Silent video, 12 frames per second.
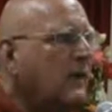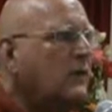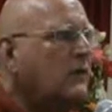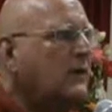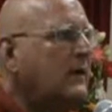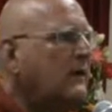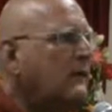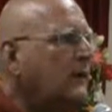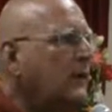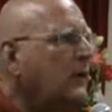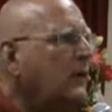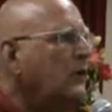and
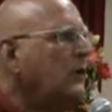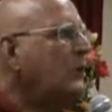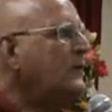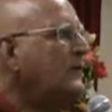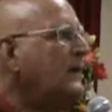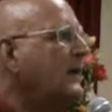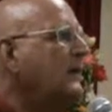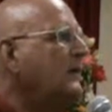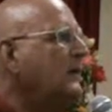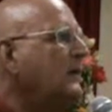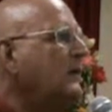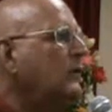yourself, don't say
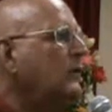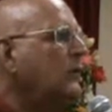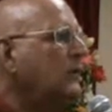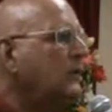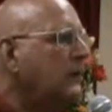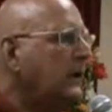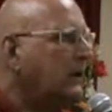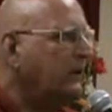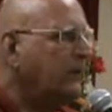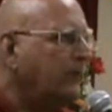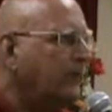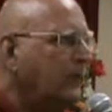it, don't do it.